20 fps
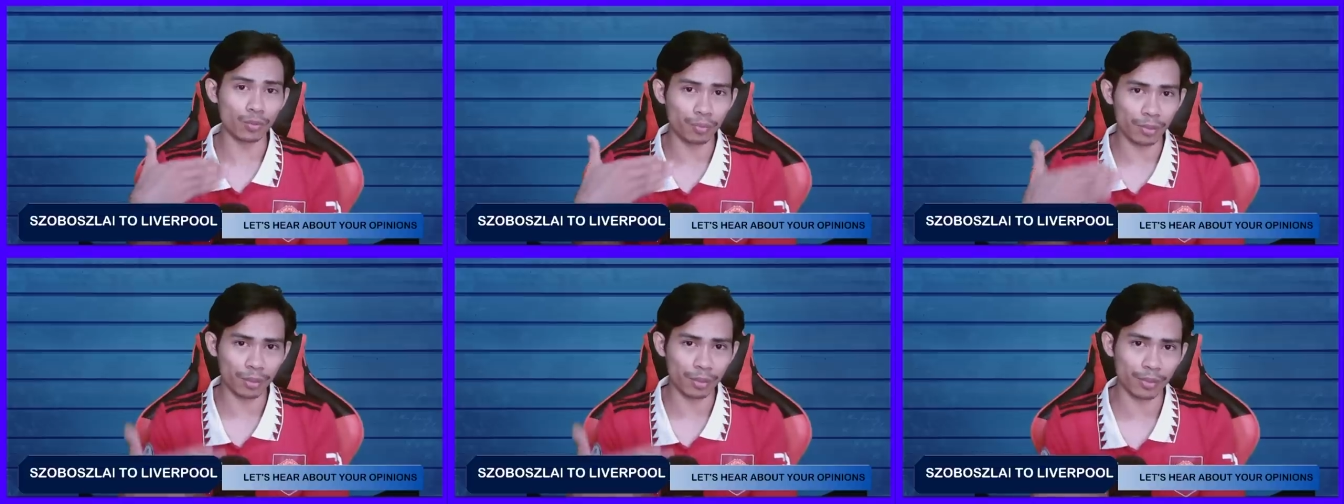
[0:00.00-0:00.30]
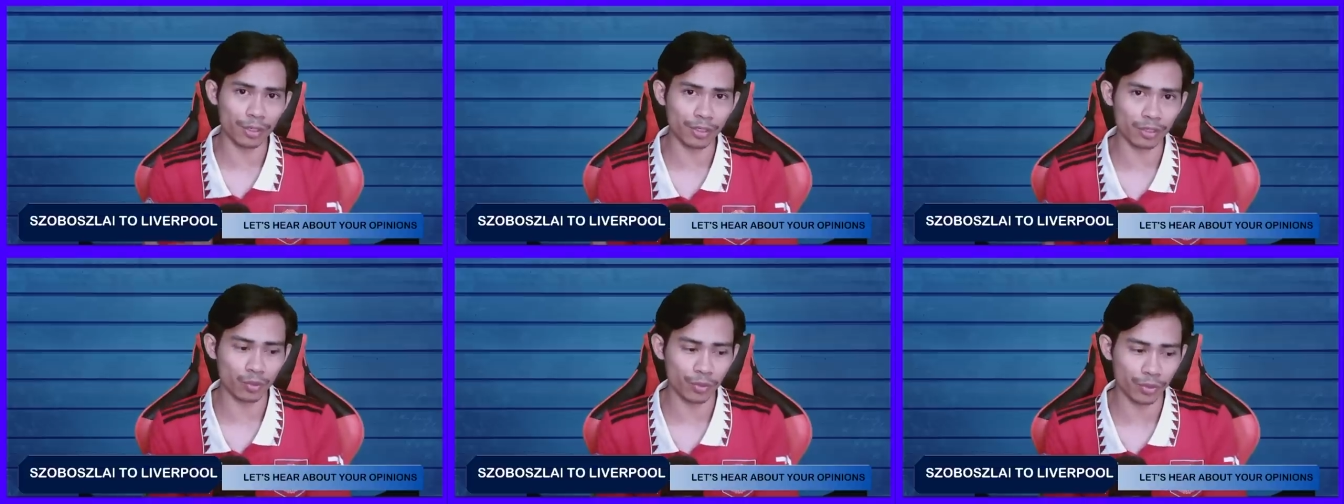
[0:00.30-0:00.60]

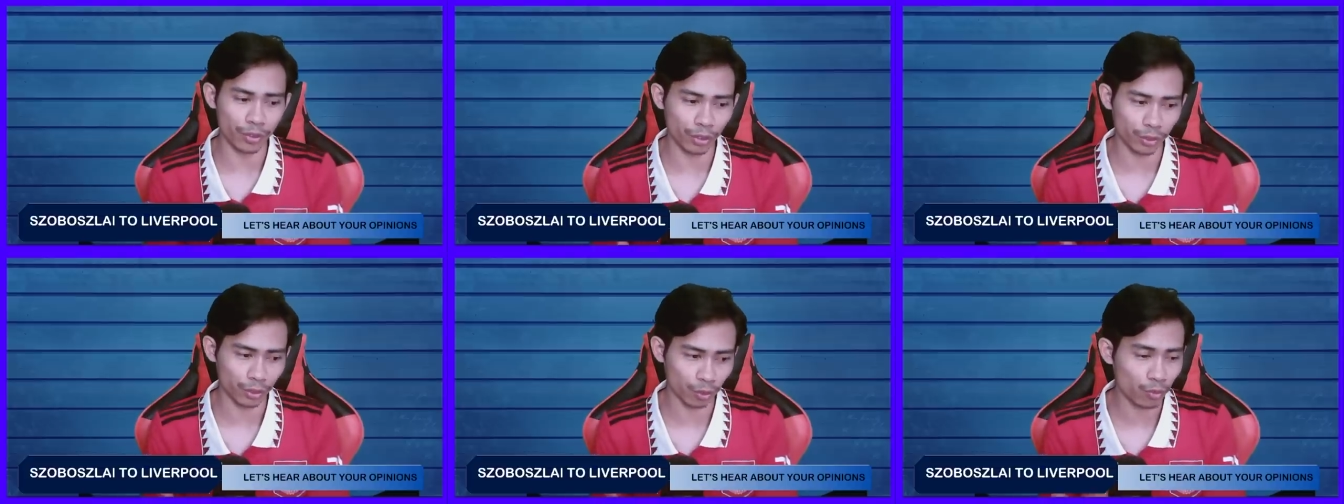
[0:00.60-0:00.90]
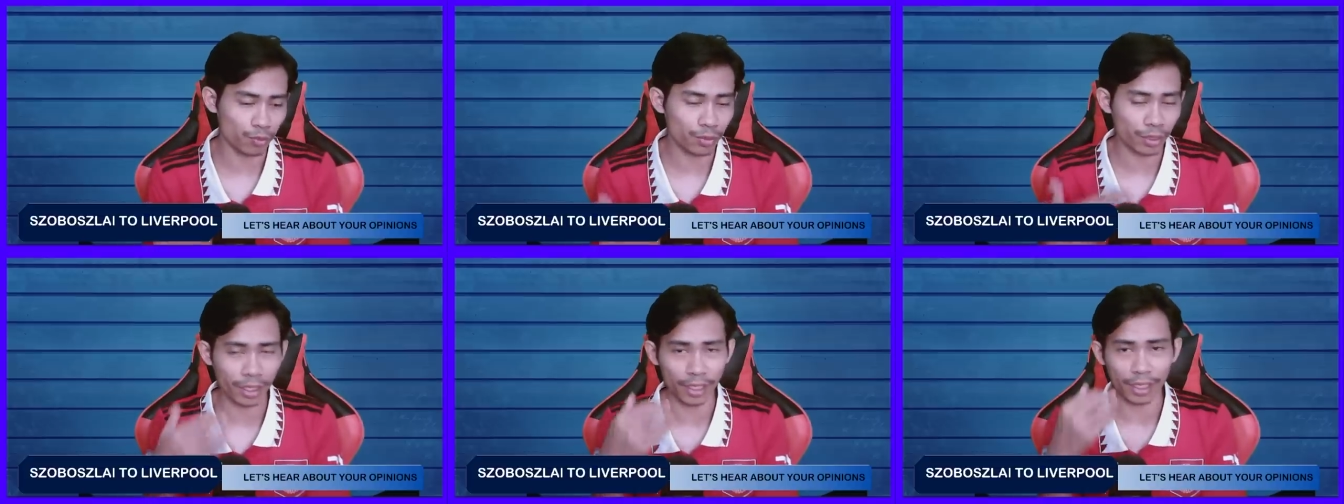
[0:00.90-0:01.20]
Pimes,
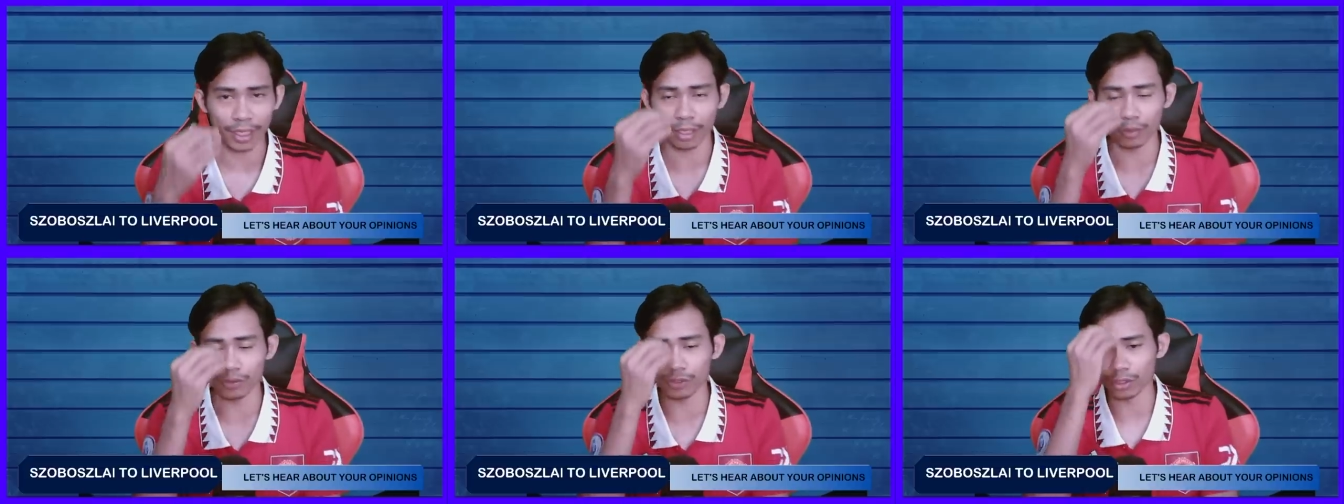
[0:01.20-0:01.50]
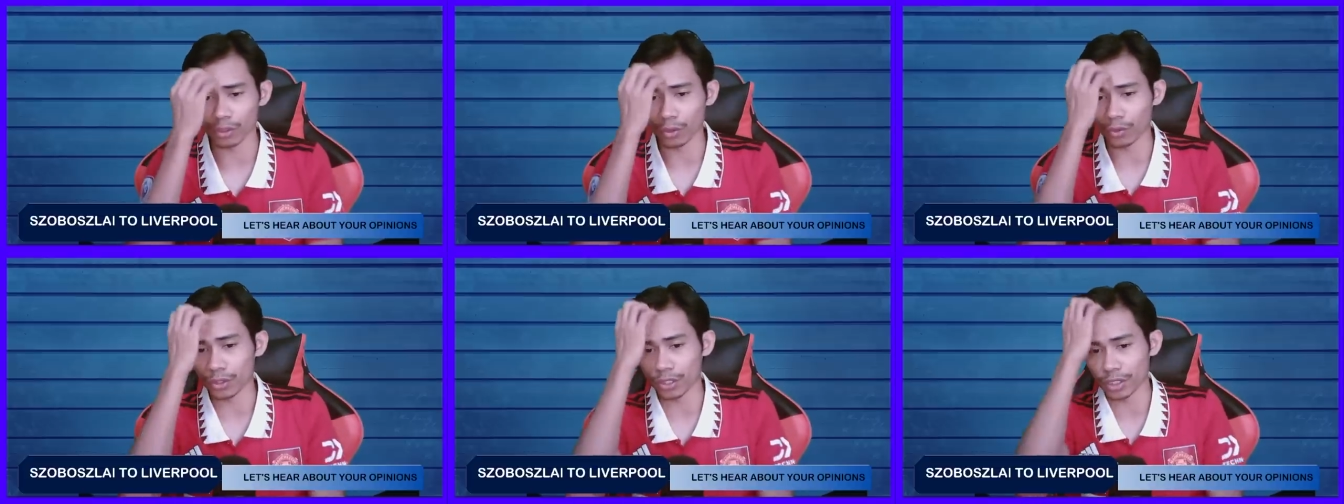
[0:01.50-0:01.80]
Sompia
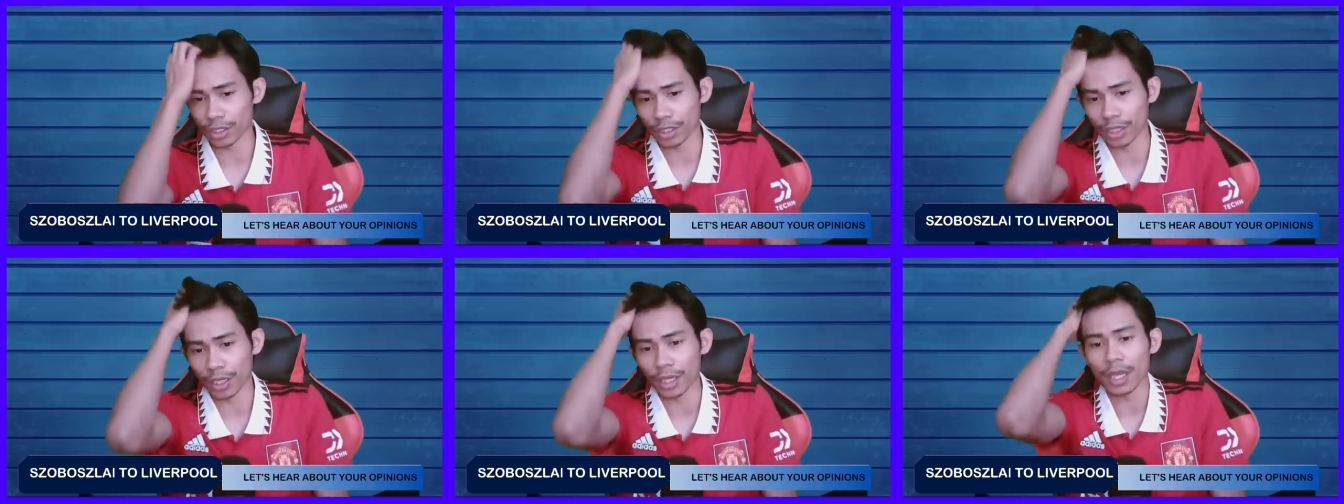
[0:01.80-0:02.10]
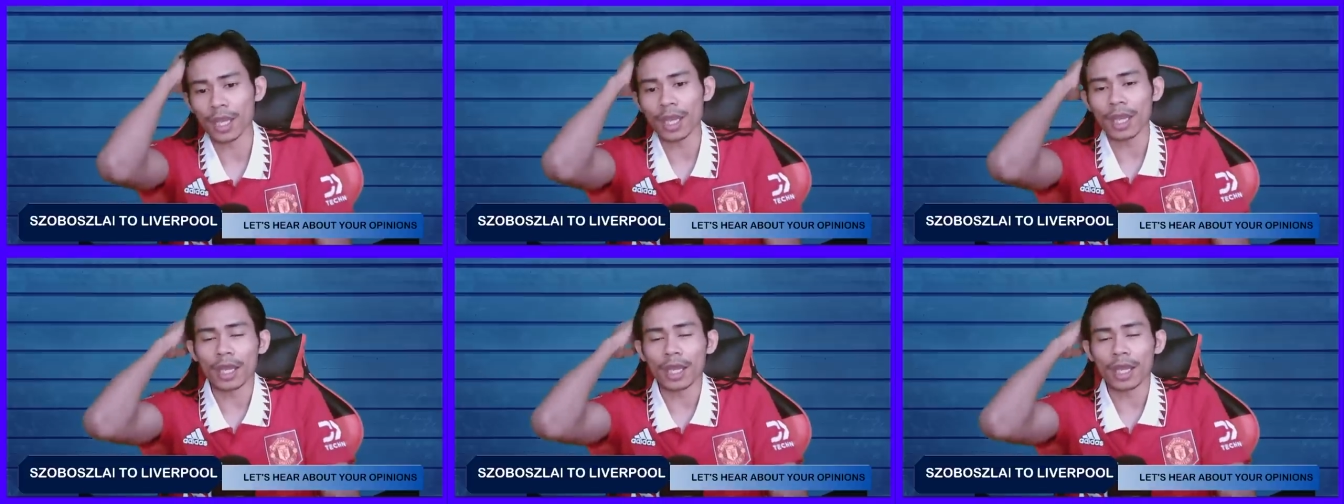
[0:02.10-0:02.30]
Regional Tene.